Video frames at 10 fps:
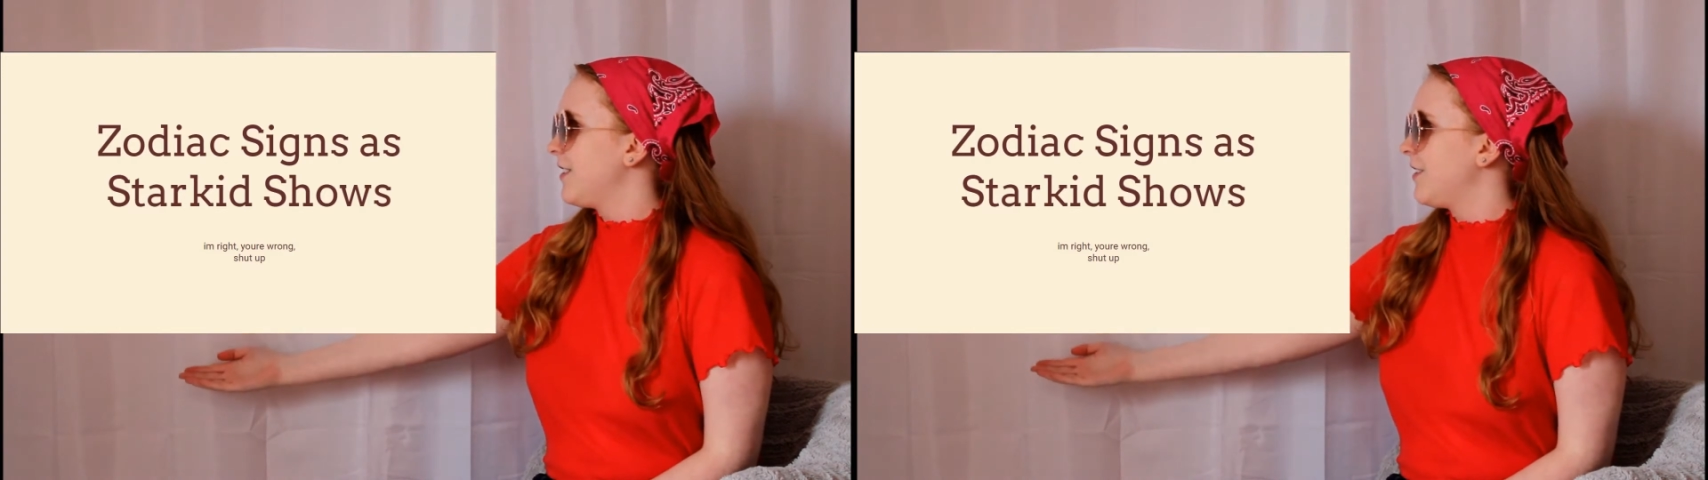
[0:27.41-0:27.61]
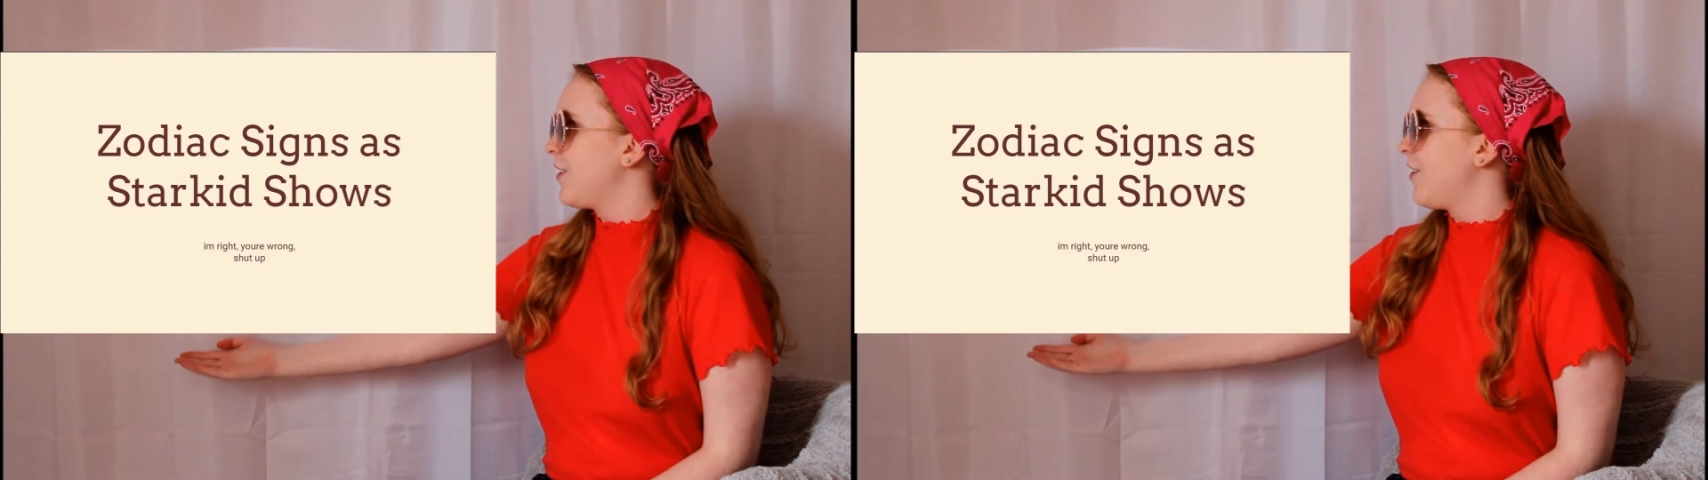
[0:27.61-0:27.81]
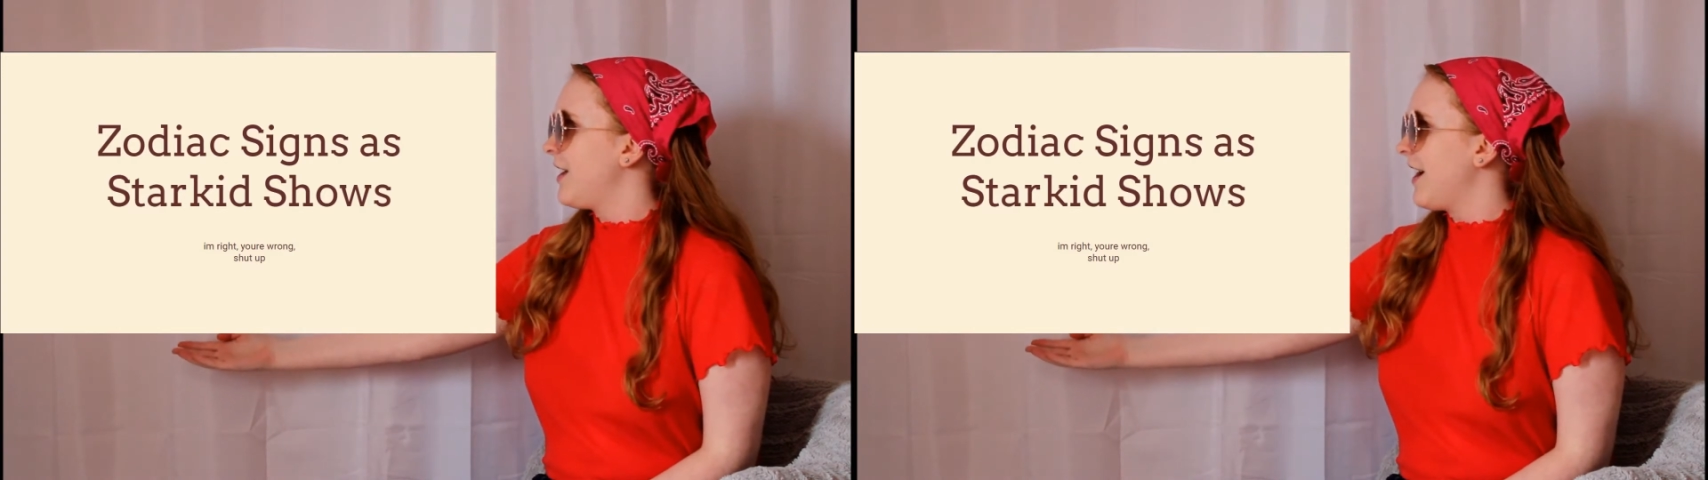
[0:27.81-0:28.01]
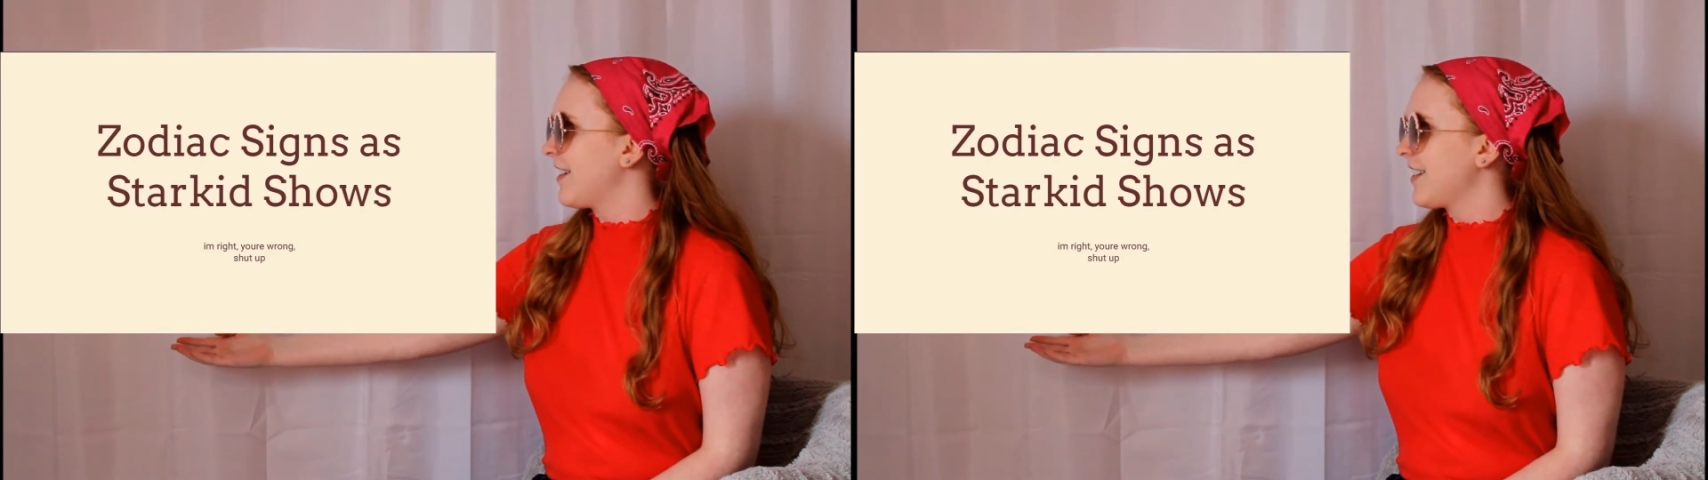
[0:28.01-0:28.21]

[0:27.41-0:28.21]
Zodiac